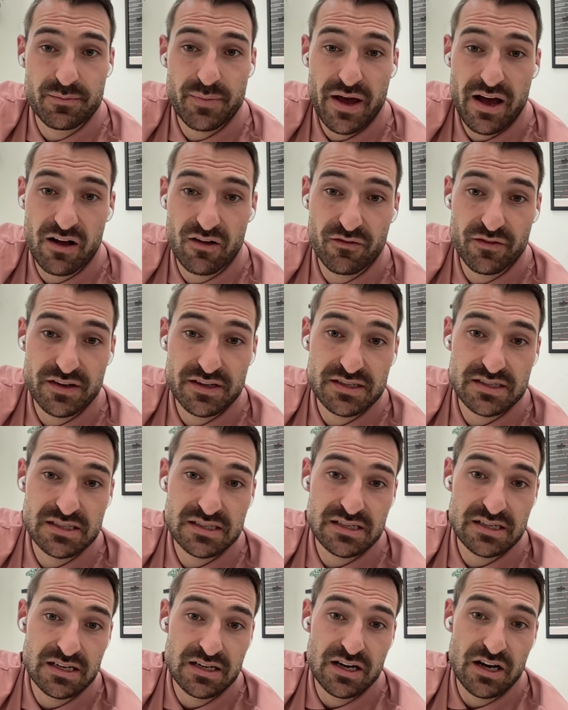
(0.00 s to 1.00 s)

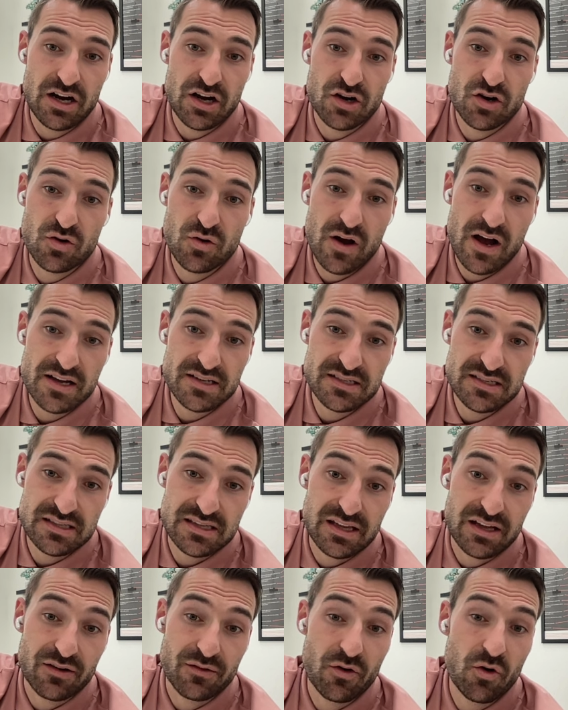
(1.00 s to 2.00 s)
pelvis across
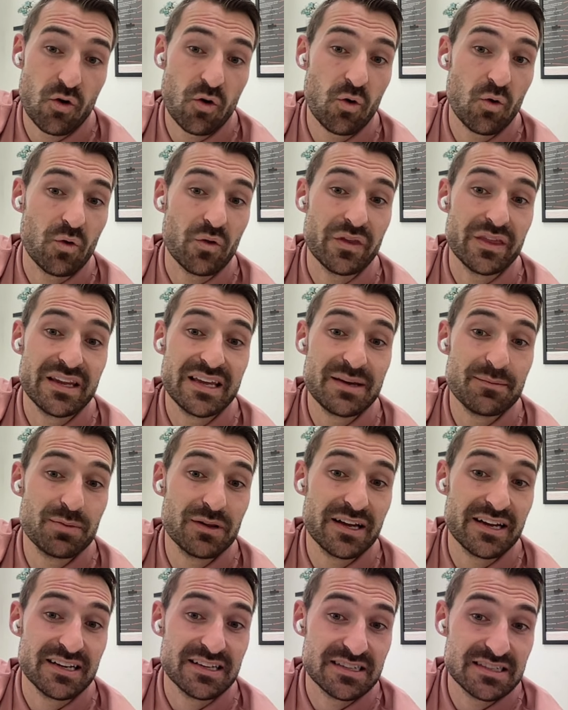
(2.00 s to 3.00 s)
the whole knee
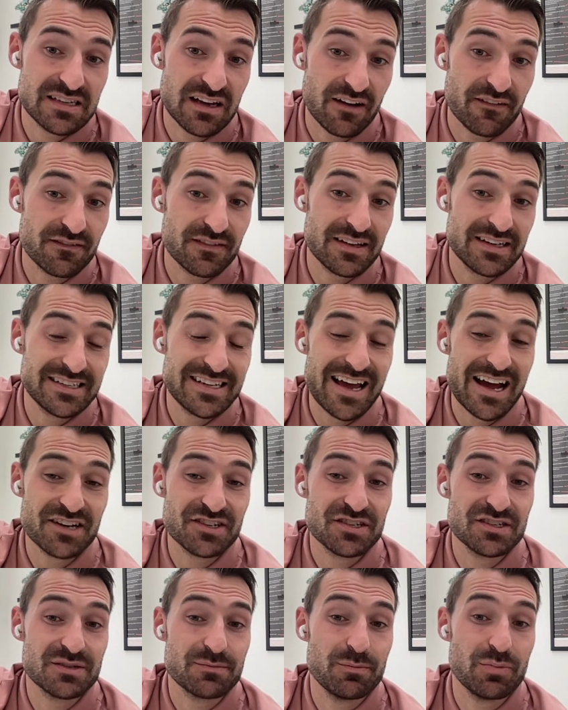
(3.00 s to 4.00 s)
plane itself,
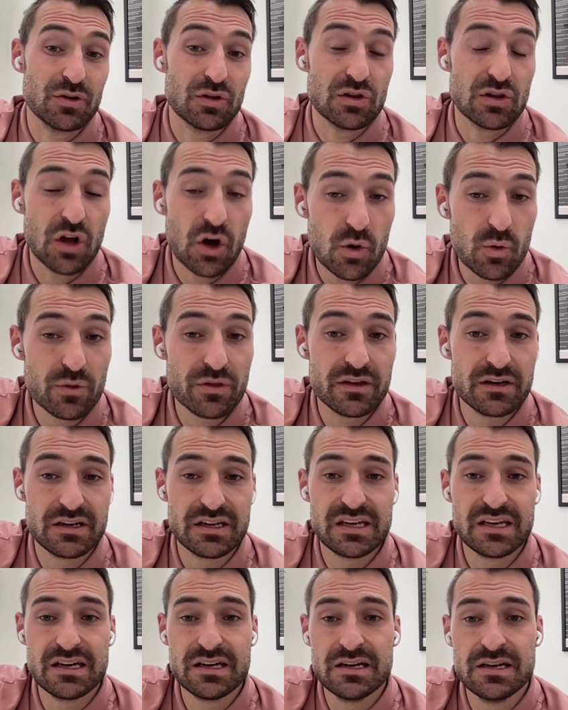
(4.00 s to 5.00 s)
attaches below the
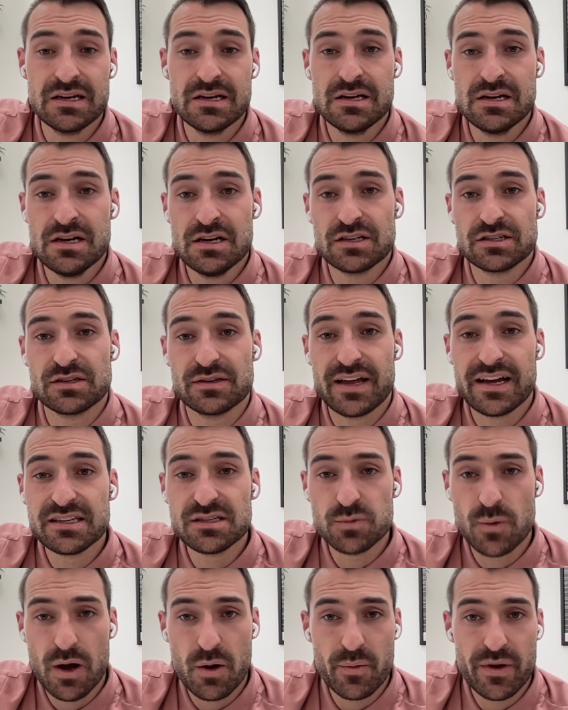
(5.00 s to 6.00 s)
knee. So
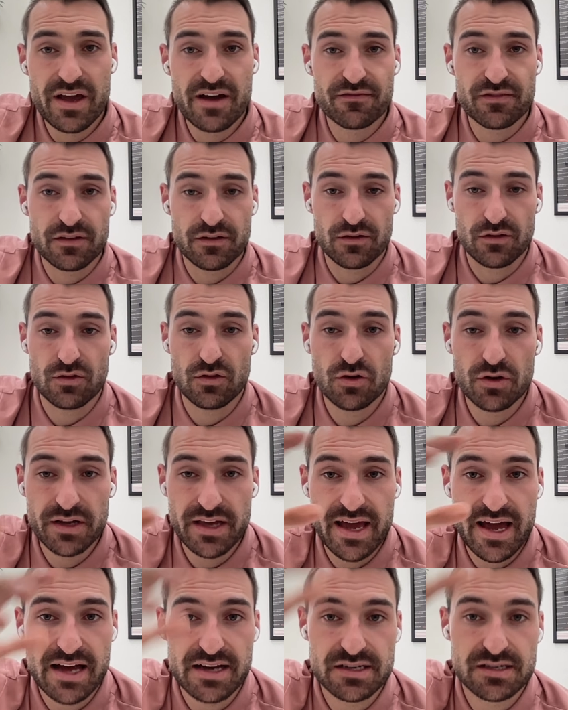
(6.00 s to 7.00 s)
that's why we have to
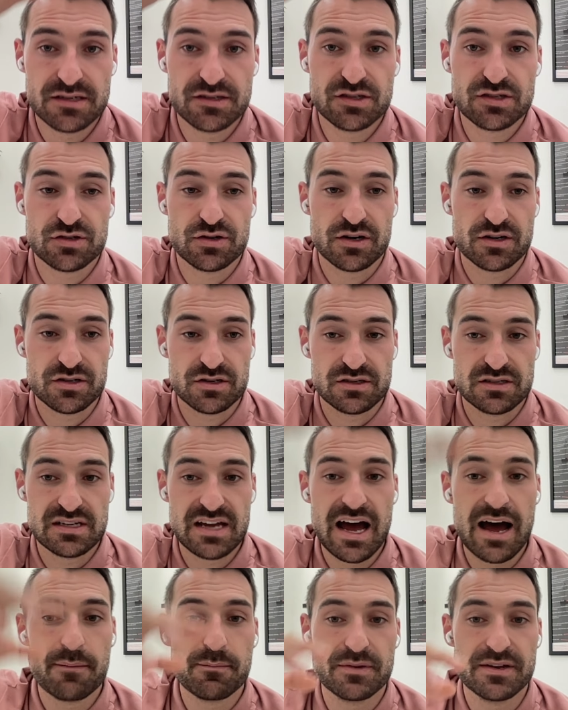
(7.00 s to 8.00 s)
look at structures
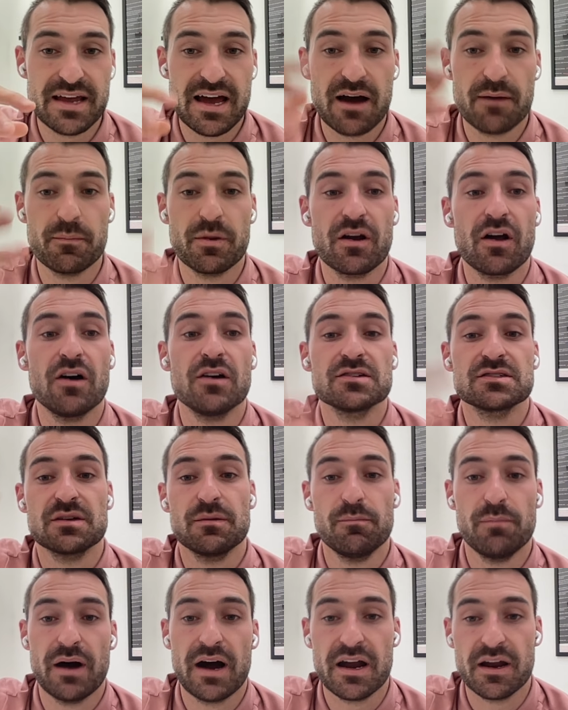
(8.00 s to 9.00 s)
top down, but
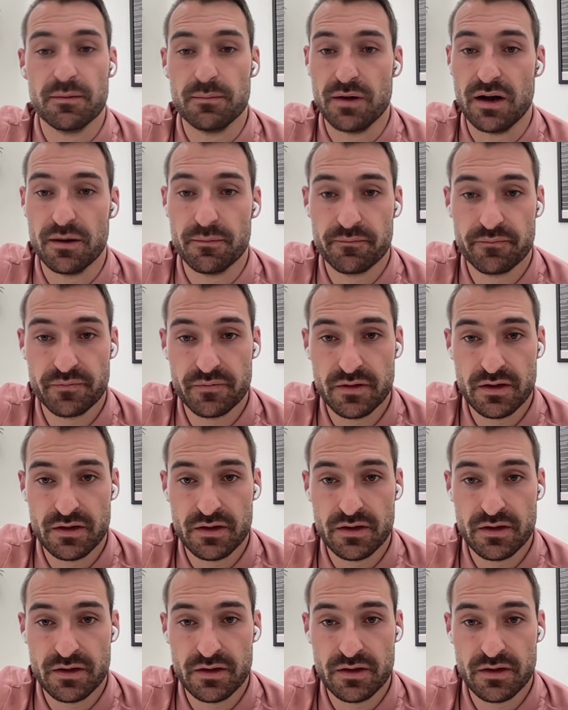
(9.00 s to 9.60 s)
also bottom up.